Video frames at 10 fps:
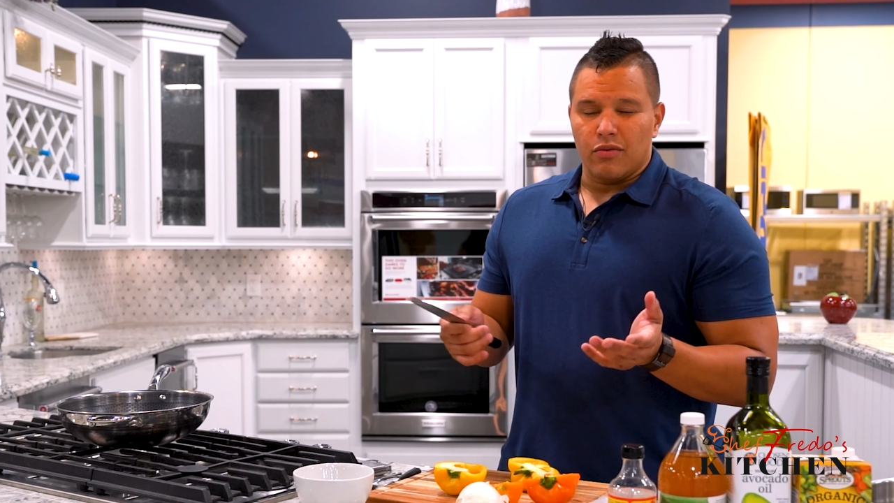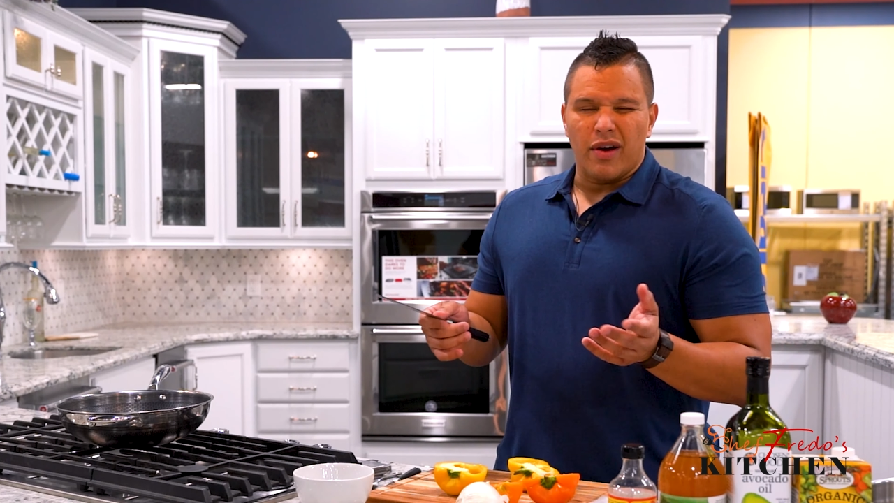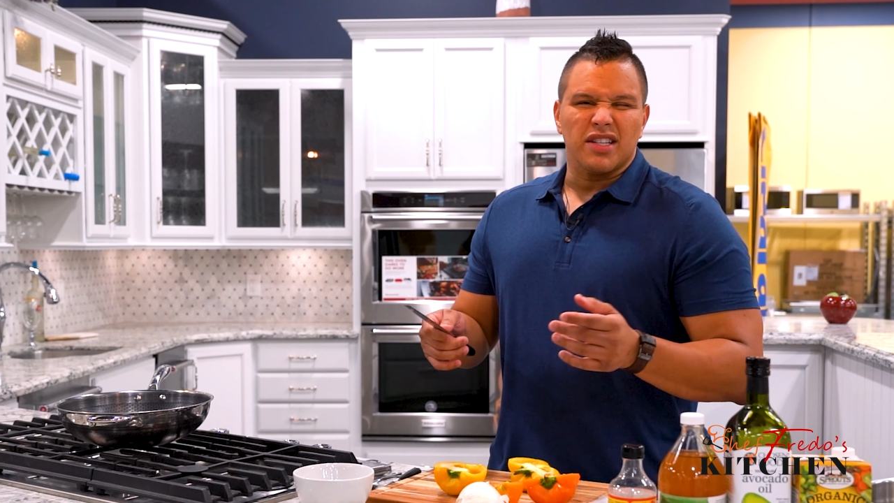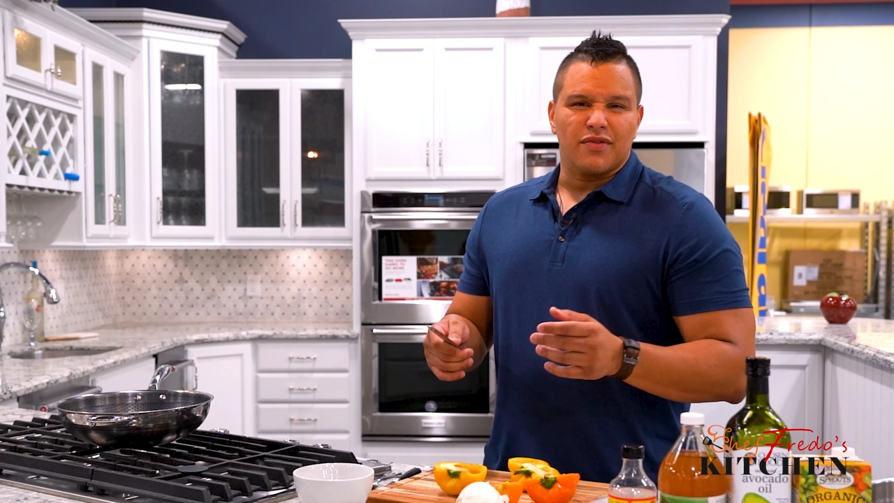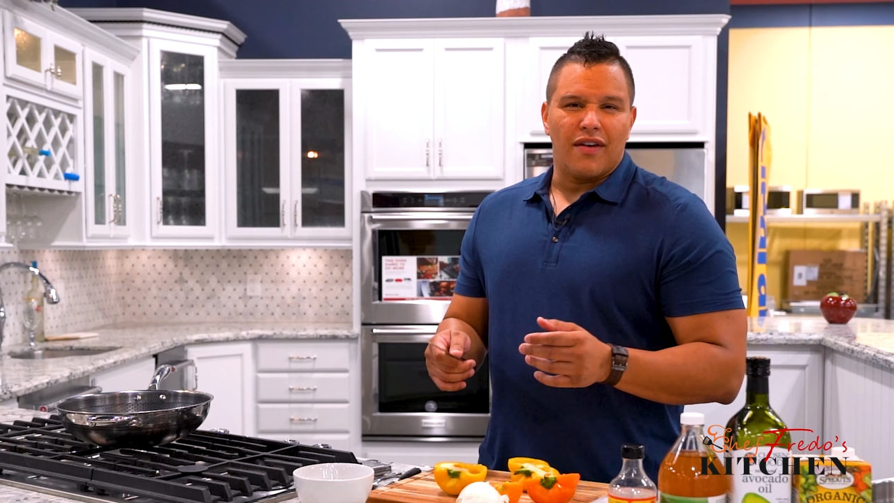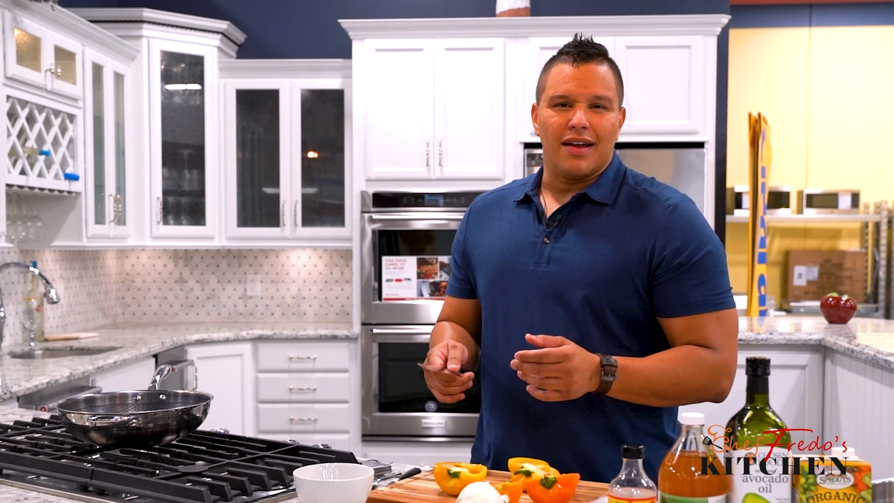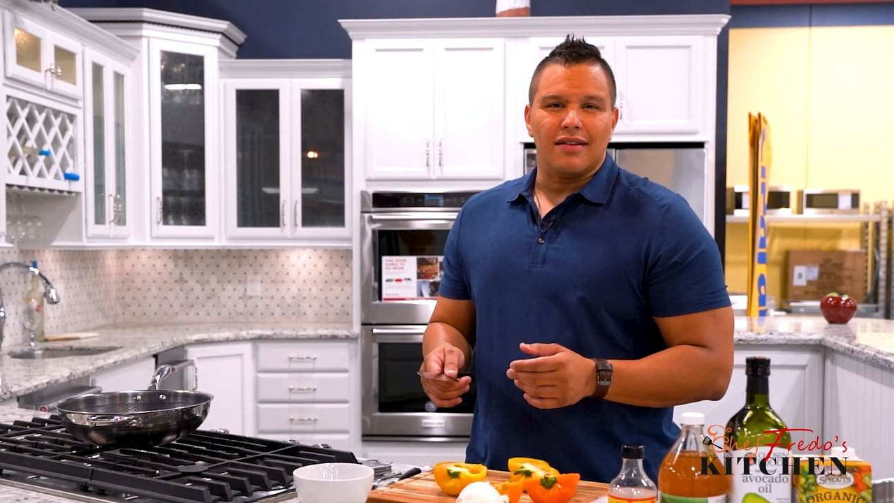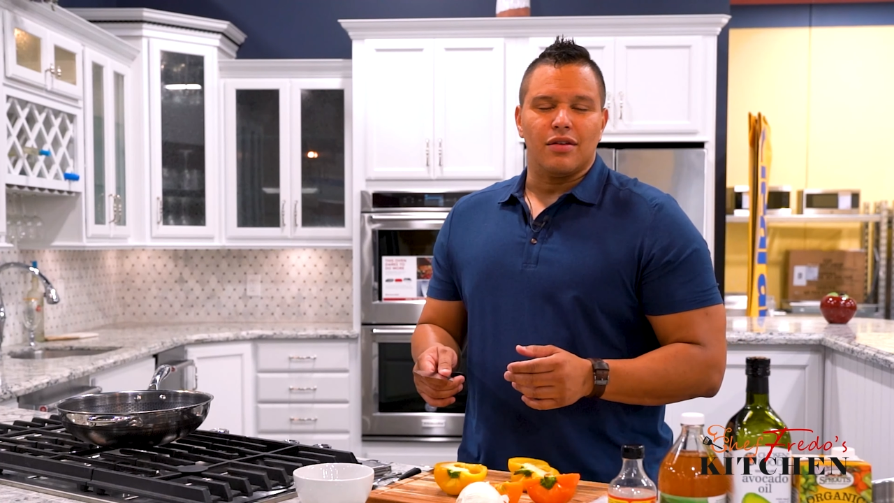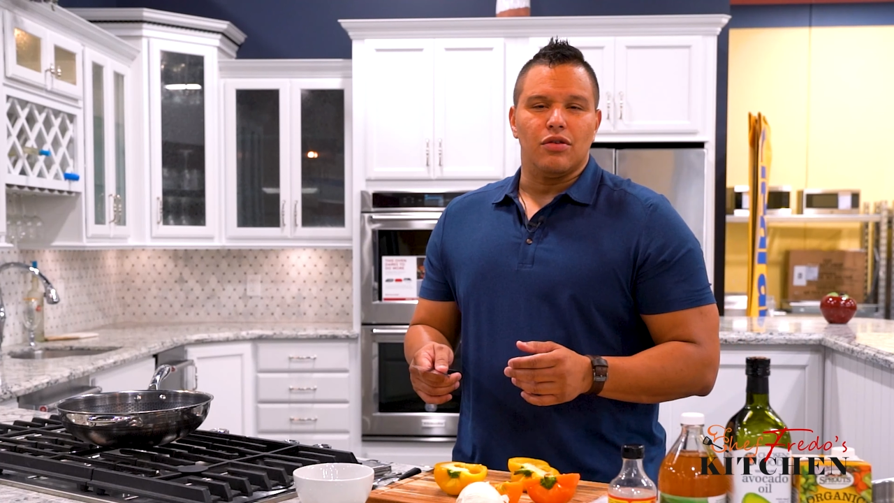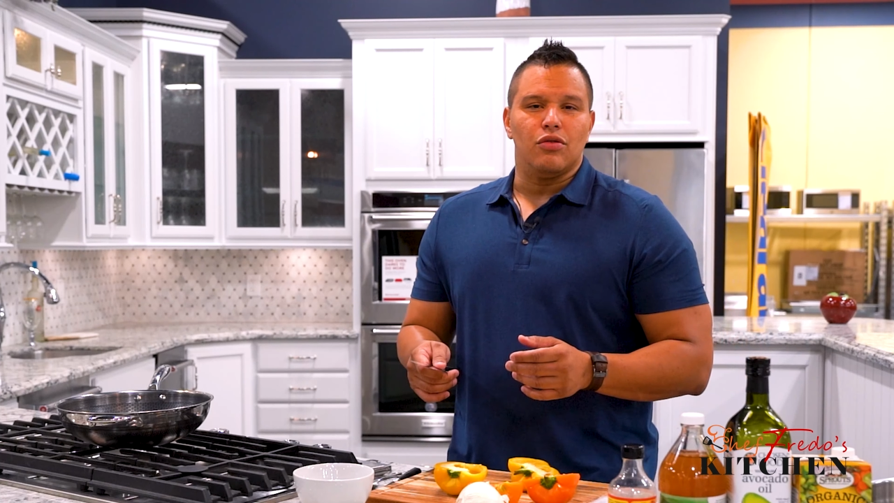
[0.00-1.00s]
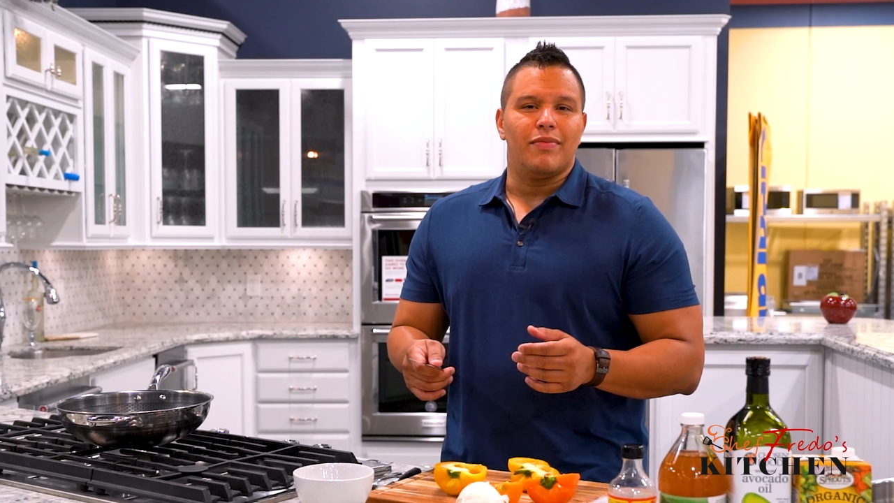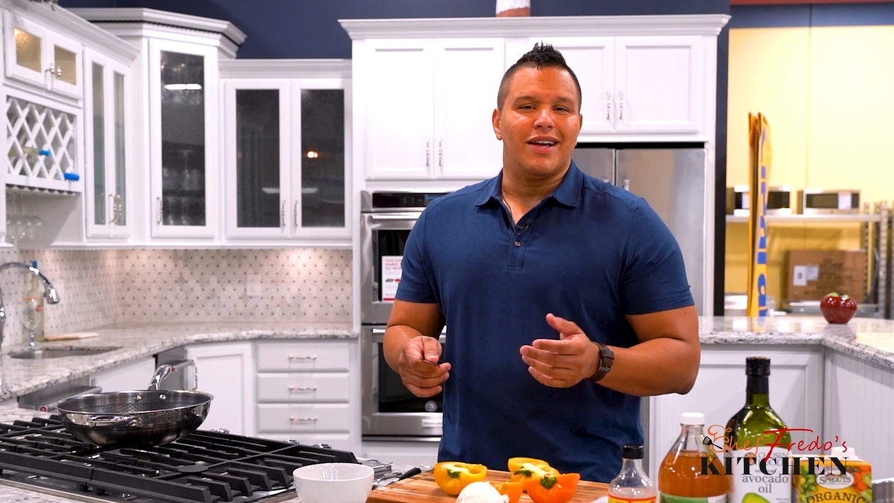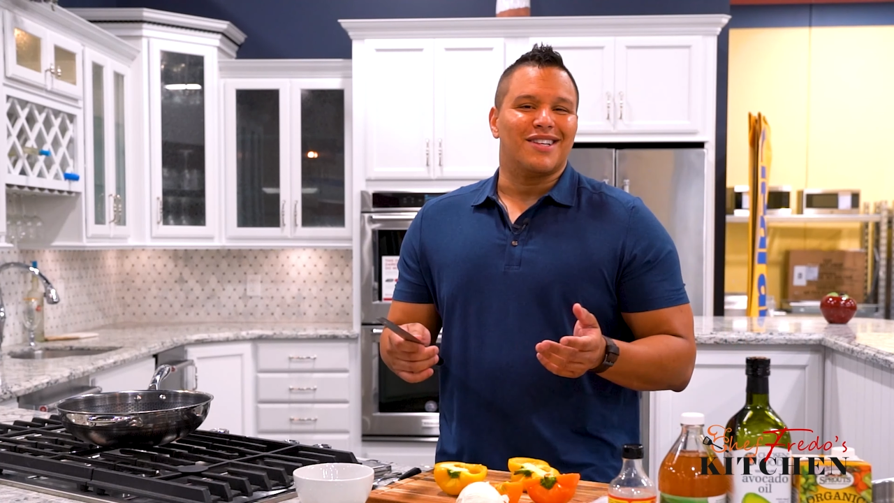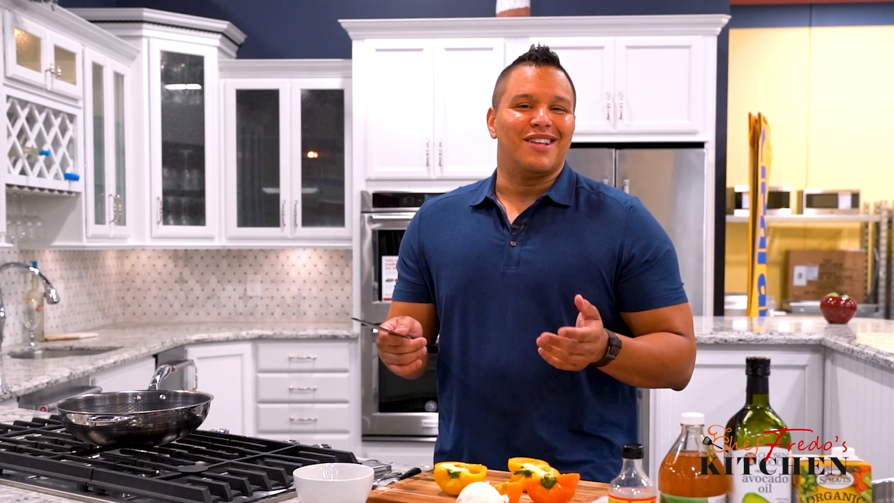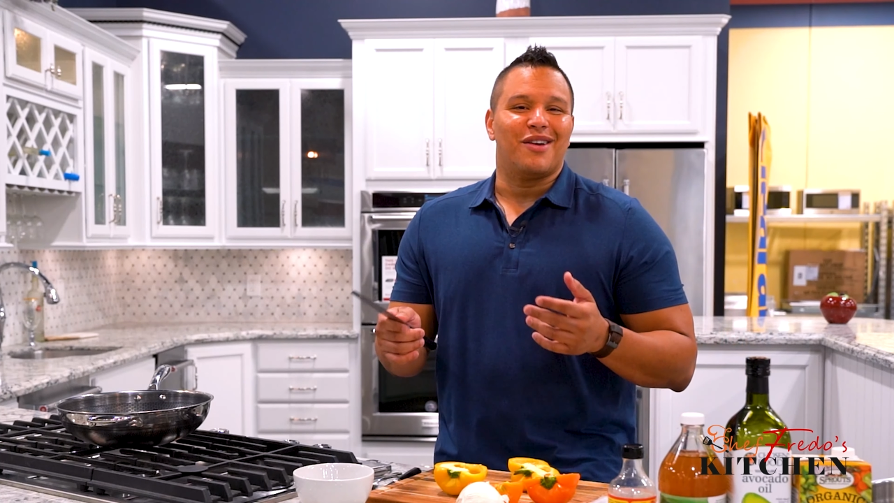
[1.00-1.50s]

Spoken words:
Red is fine too. Basically,